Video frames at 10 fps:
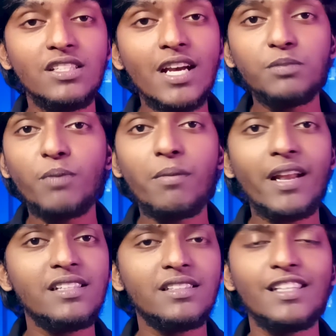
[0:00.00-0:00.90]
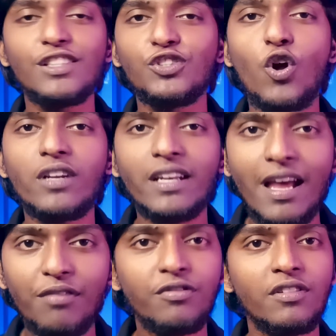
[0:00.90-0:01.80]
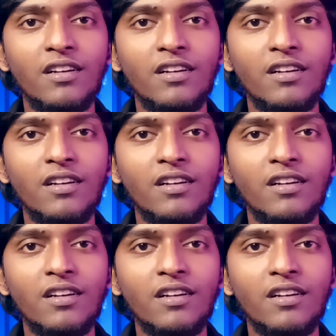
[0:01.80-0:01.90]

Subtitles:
Just memorizing is not enough.